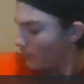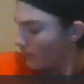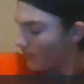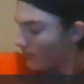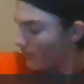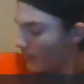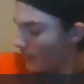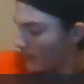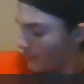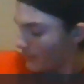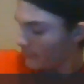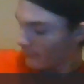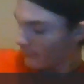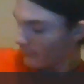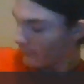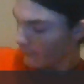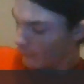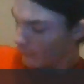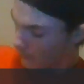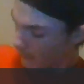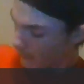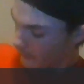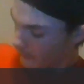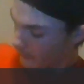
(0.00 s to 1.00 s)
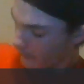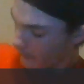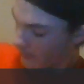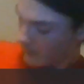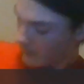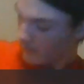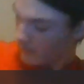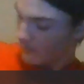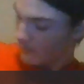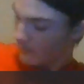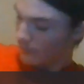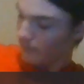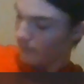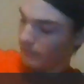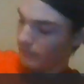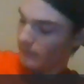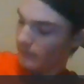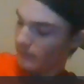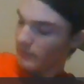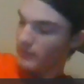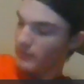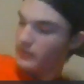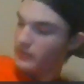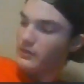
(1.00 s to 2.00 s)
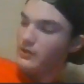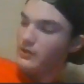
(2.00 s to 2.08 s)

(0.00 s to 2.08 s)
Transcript: So my number two is